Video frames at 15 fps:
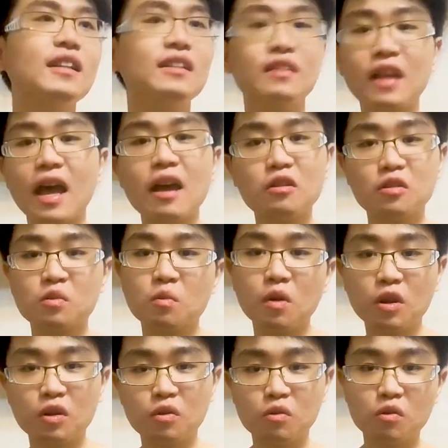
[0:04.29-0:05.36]
today I just
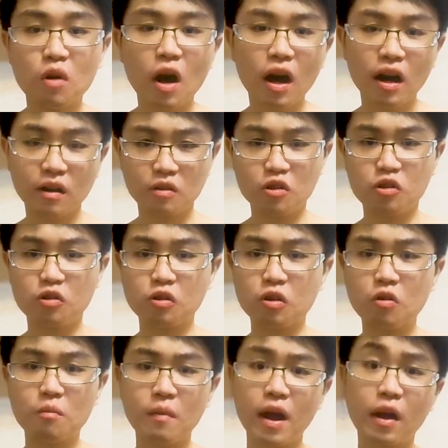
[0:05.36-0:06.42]
wanted to uh,
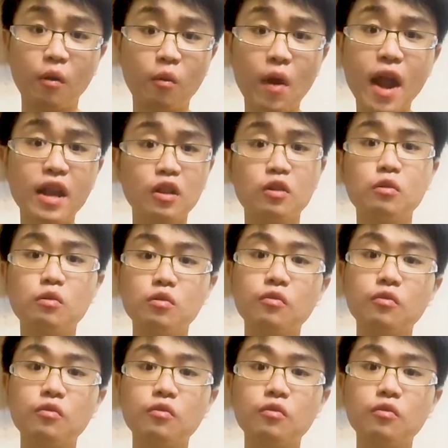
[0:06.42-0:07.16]
show my gratitude